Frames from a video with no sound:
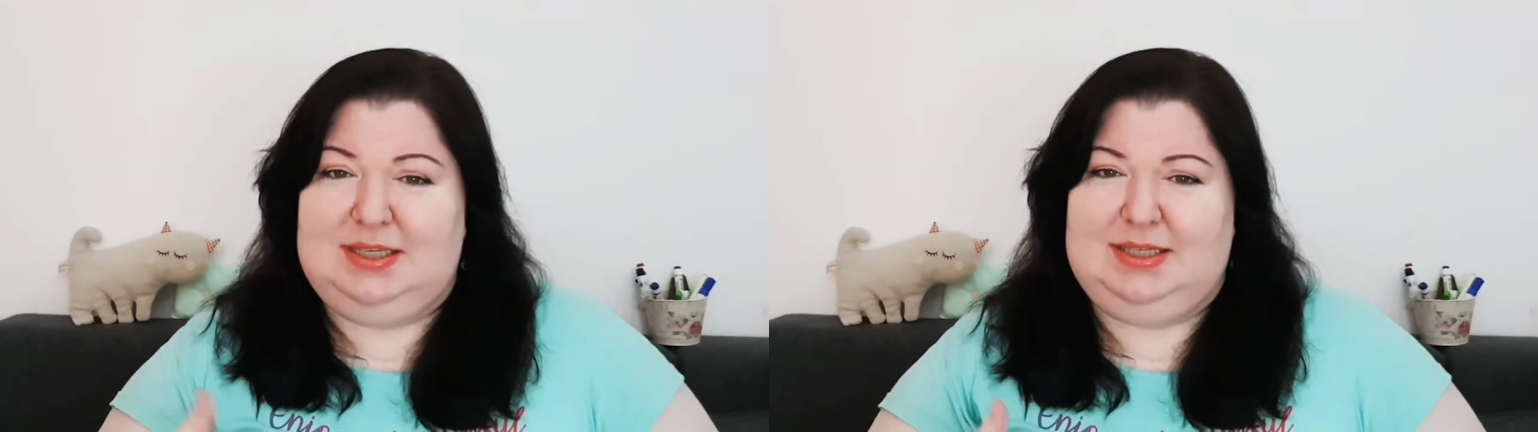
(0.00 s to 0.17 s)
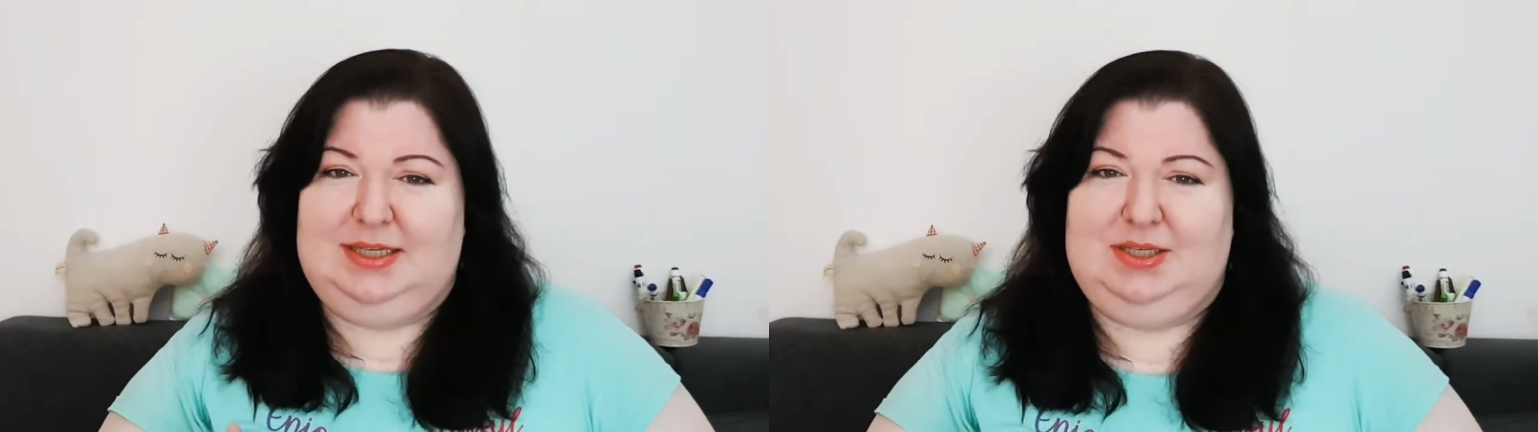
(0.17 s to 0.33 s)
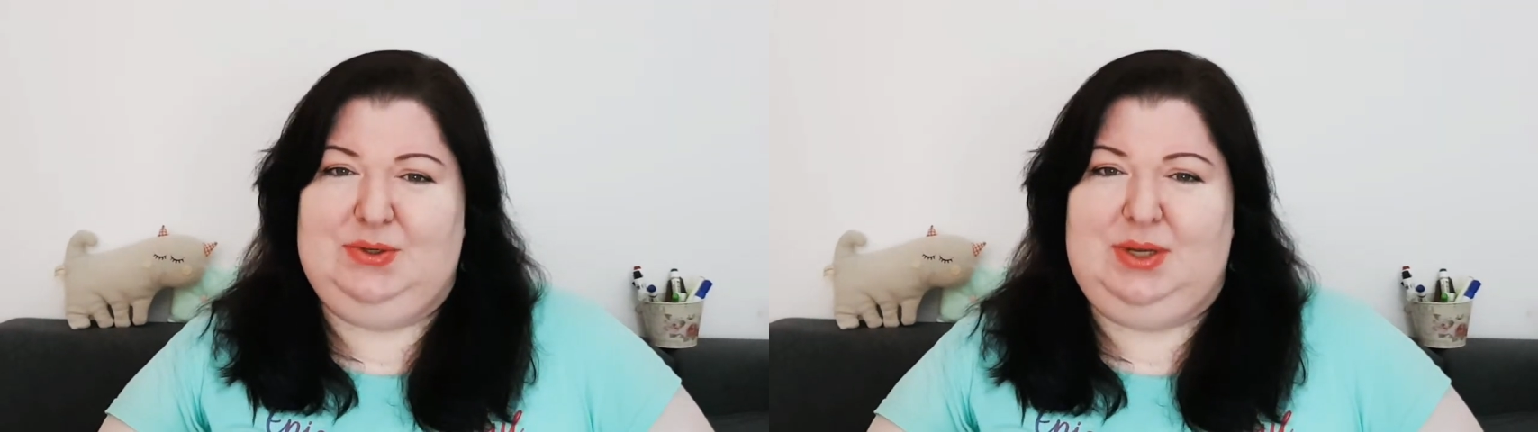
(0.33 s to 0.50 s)

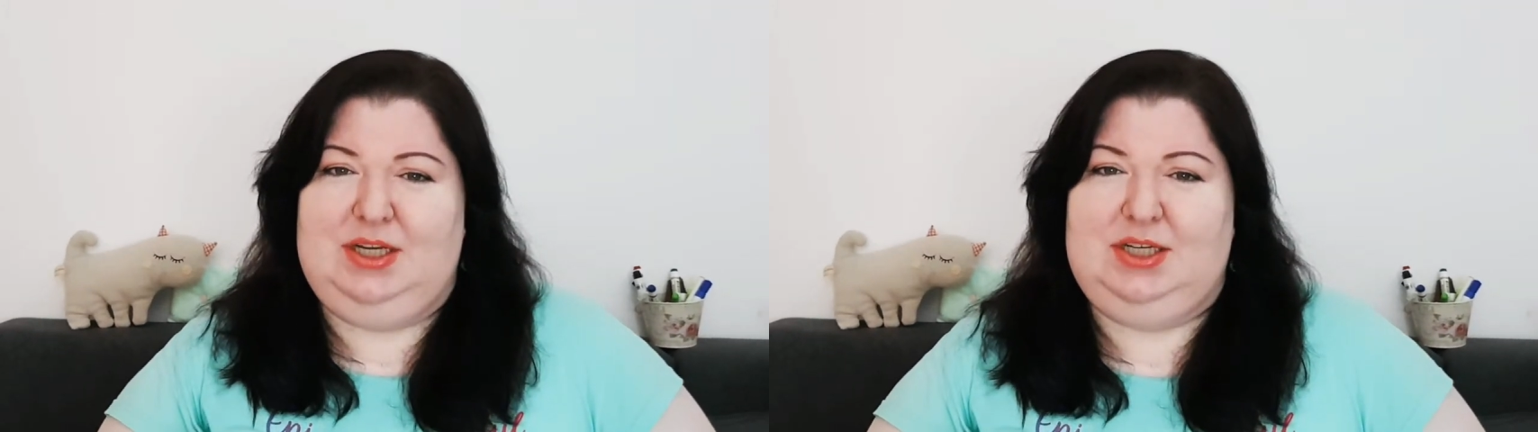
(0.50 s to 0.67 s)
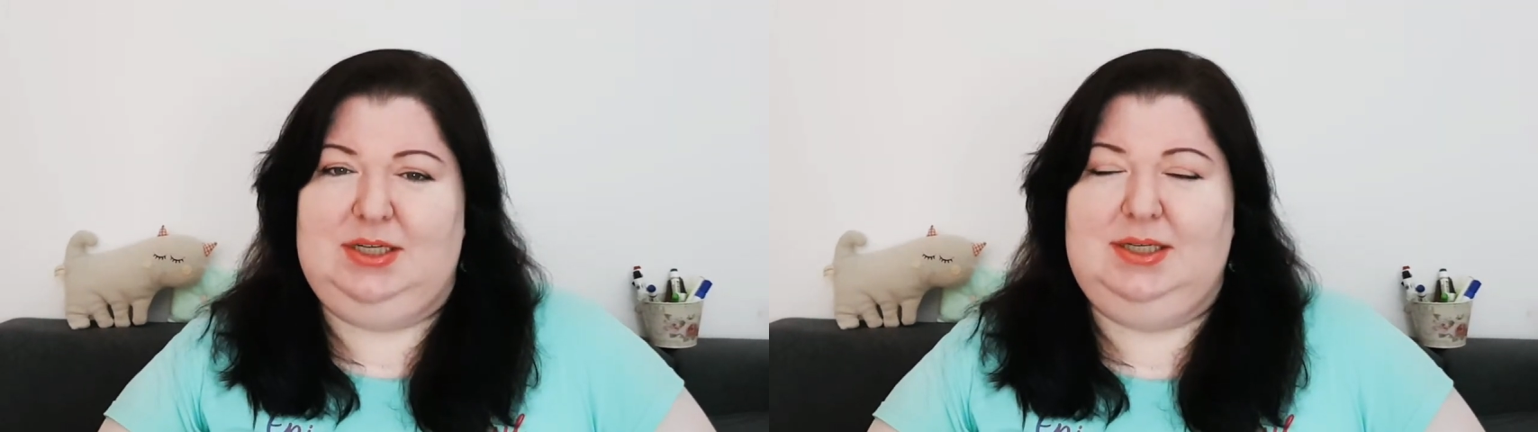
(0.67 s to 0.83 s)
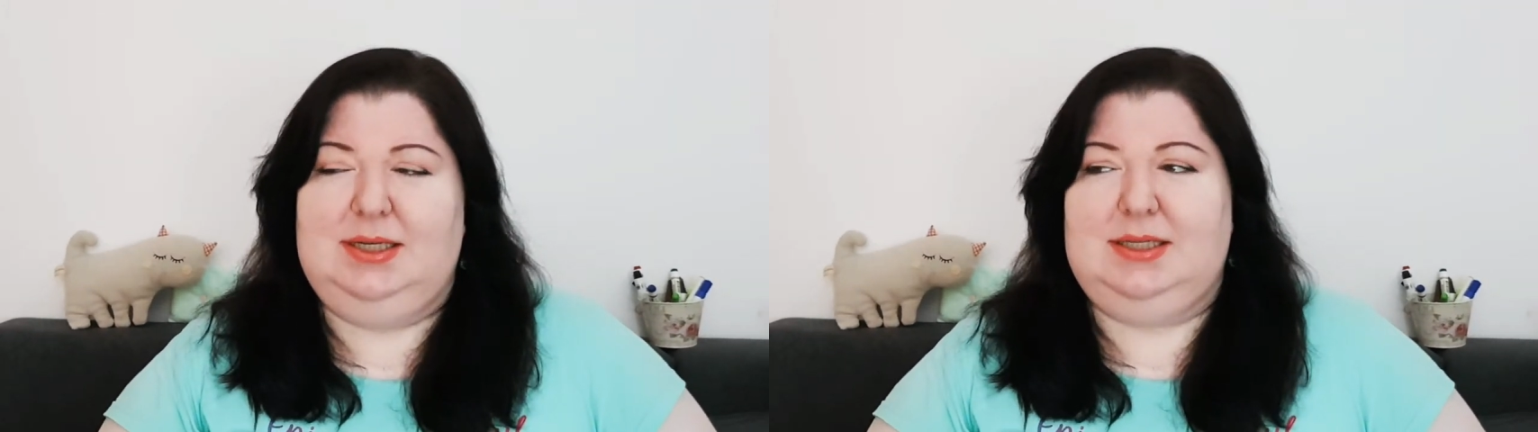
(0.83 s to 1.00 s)

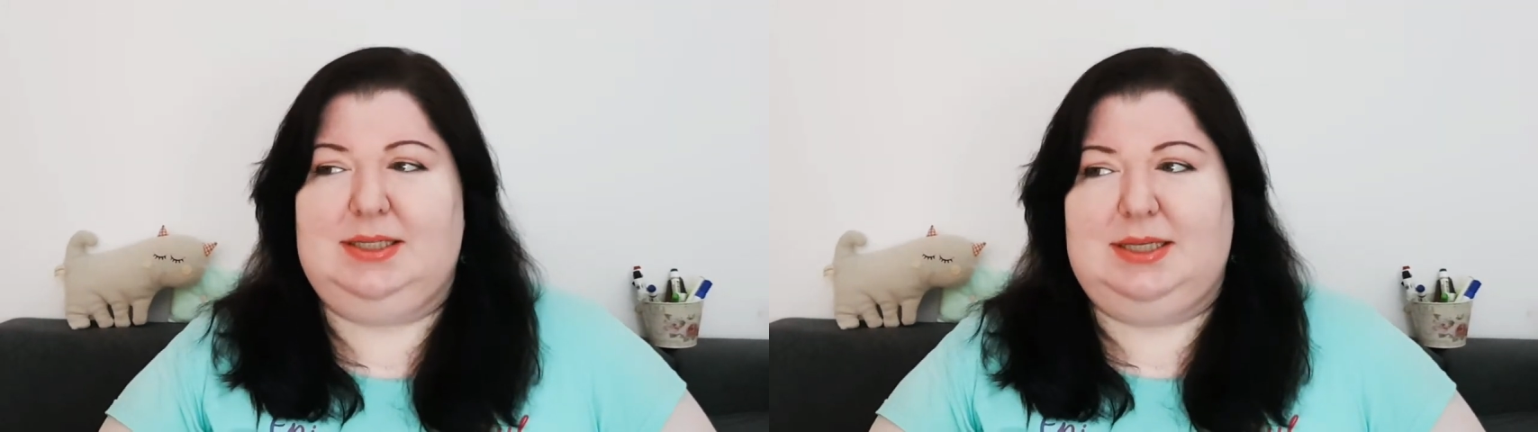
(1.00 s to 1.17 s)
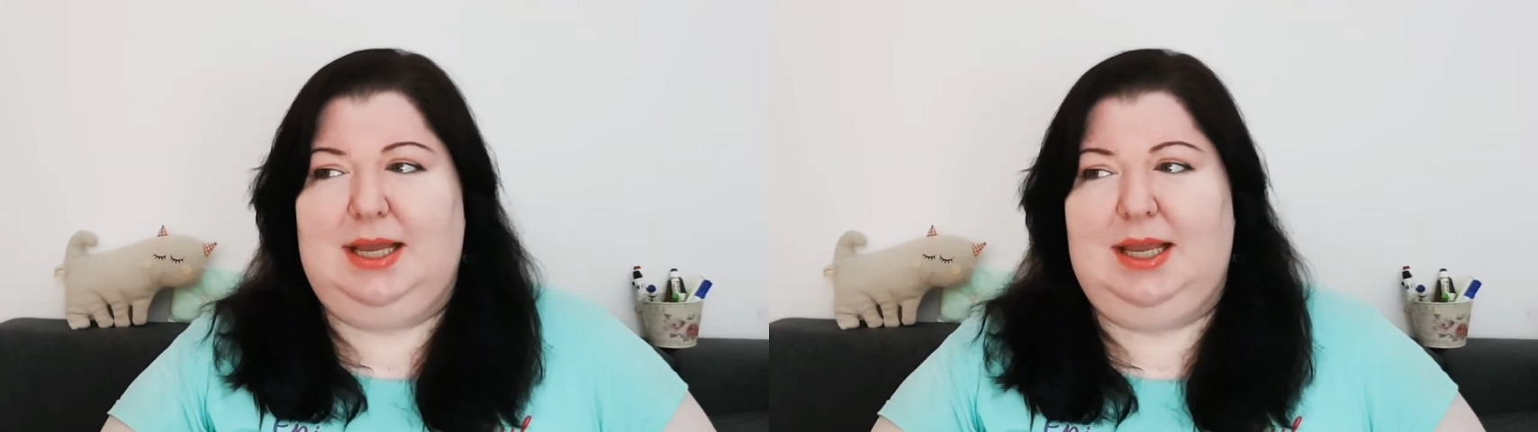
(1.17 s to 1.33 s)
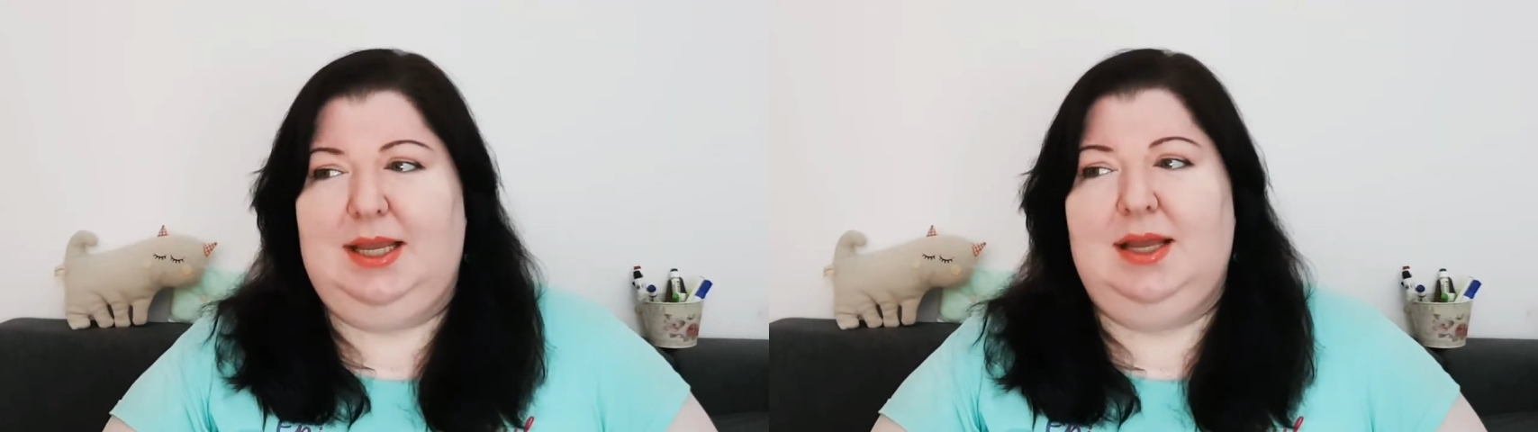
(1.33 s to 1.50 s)
situation and
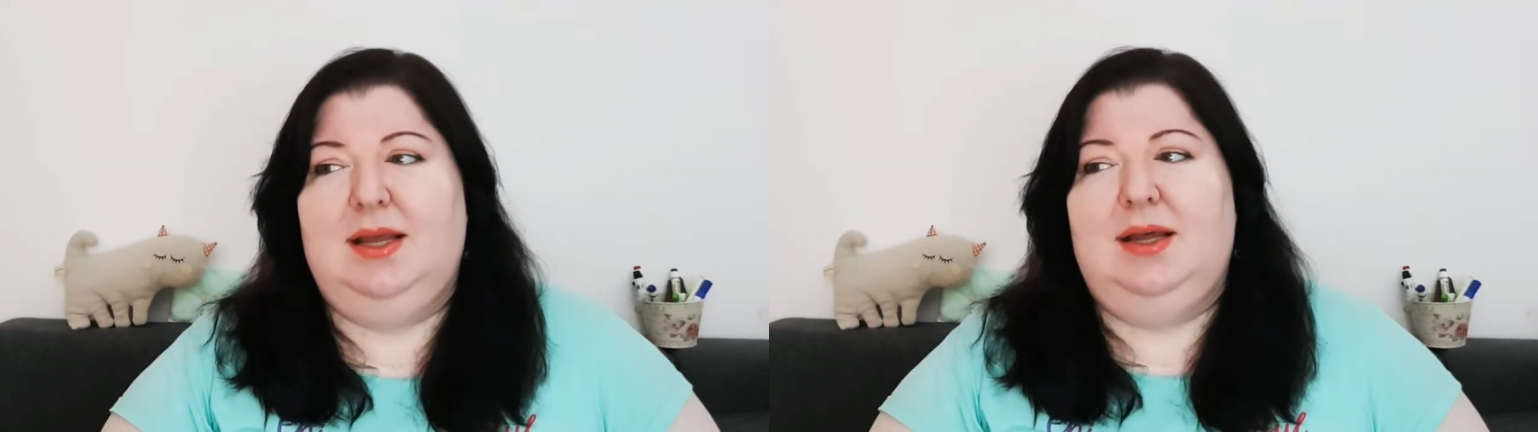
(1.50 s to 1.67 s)
say,